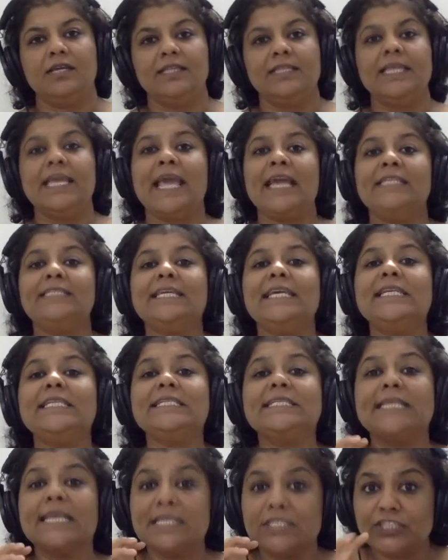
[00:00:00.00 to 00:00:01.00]
The
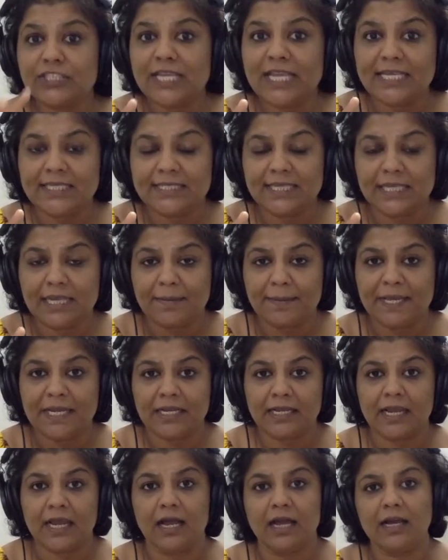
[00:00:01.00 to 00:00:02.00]
1860s in
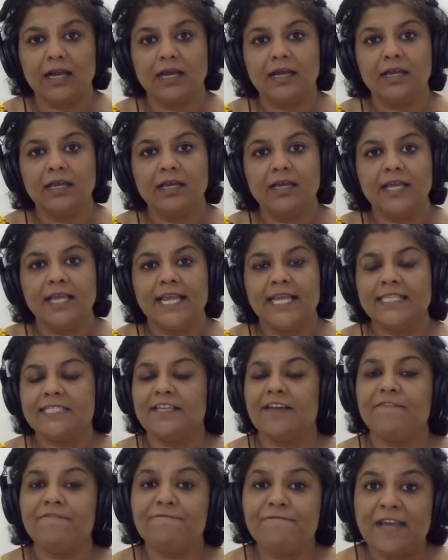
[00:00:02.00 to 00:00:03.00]
America is
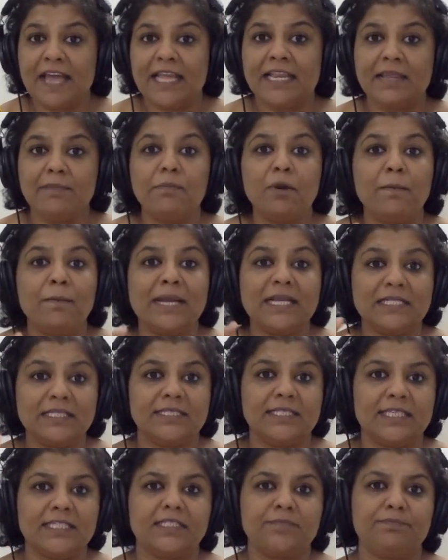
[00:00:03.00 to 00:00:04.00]
a very
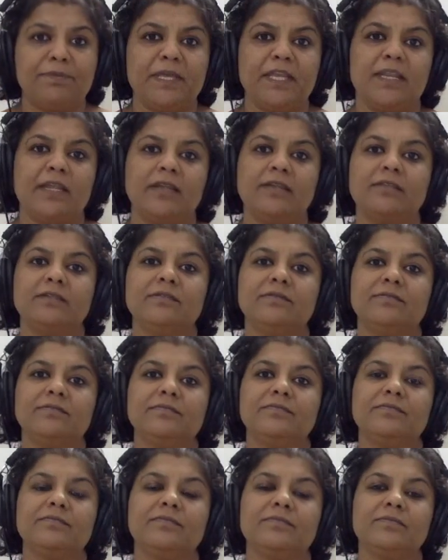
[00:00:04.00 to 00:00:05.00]
momentous period.
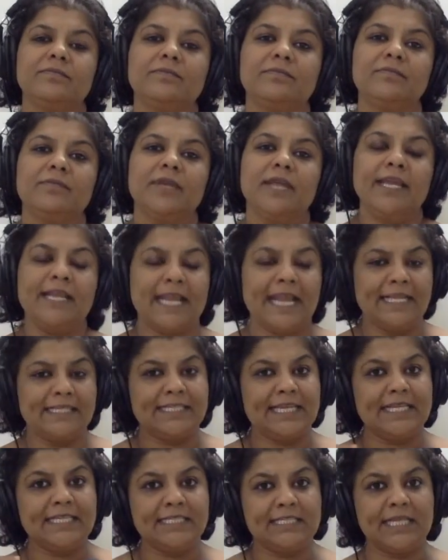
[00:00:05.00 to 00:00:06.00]
In
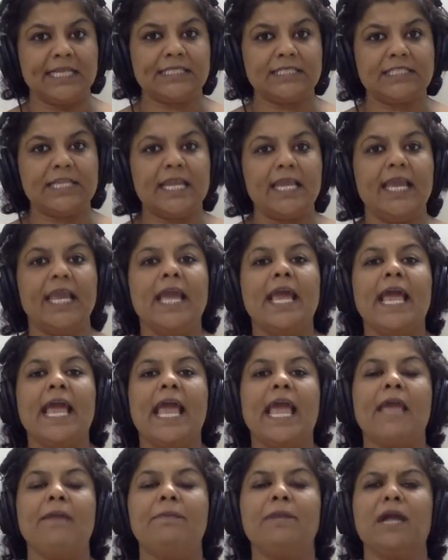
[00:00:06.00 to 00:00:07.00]
1860,
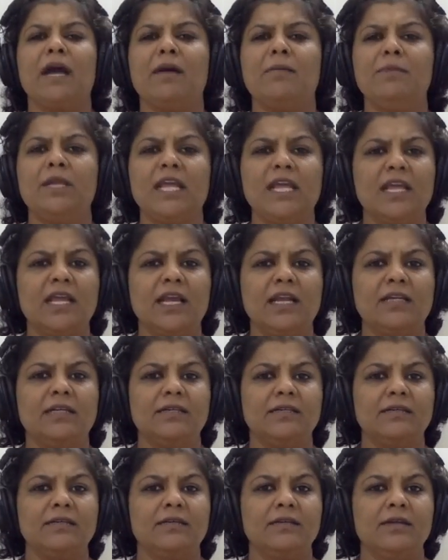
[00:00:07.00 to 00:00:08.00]
Abraham
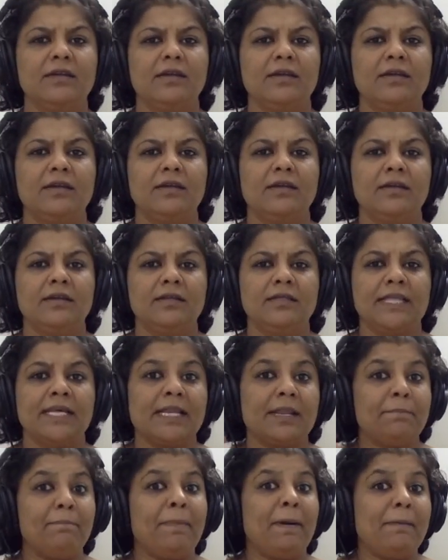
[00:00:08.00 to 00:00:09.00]
Lincoln, the
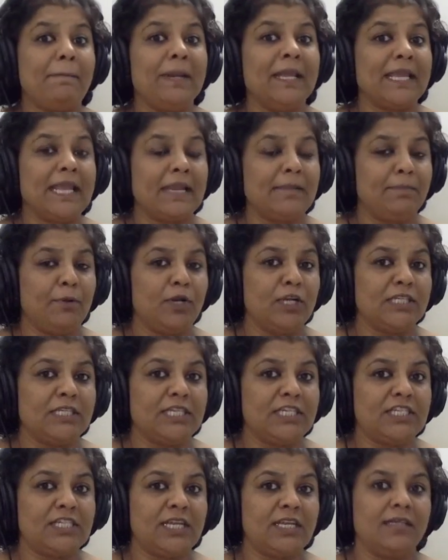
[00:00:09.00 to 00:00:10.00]
Republican
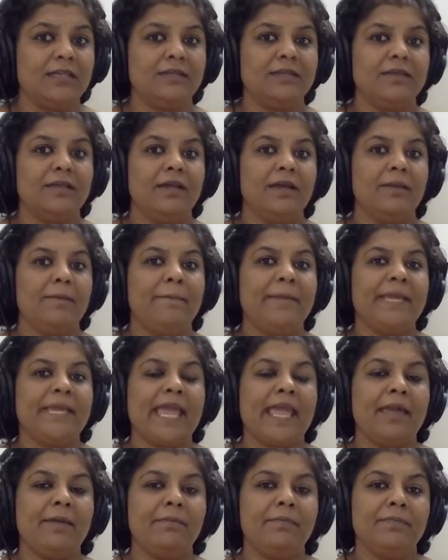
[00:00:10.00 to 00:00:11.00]
politician,
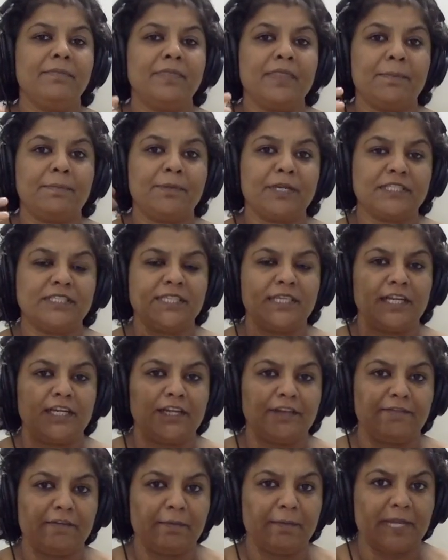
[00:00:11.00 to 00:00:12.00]
became the
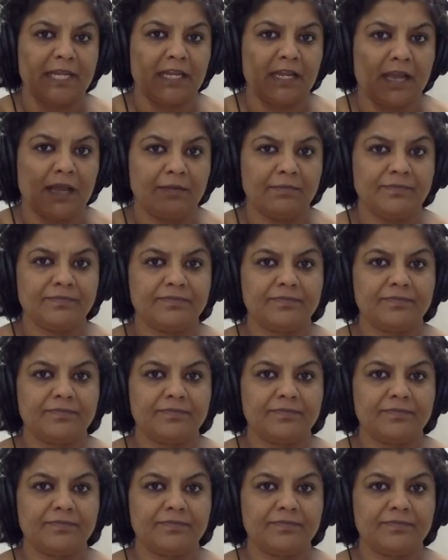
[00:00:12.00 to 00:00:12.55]
President of America.